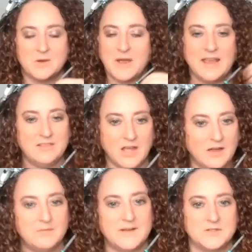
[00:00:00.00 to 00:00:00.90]
So I
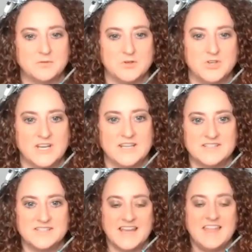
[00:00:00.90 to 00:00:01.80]
love
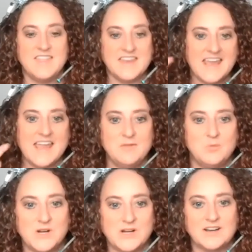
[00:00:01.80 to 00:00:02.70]
resolutions and they
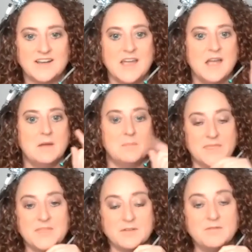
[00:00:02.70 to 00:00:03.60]
can work.
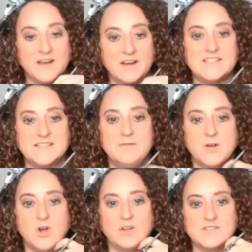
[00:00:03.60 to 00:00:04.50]
They're very
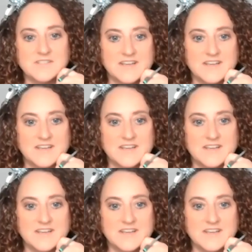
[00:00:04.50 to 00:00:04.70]
difficult.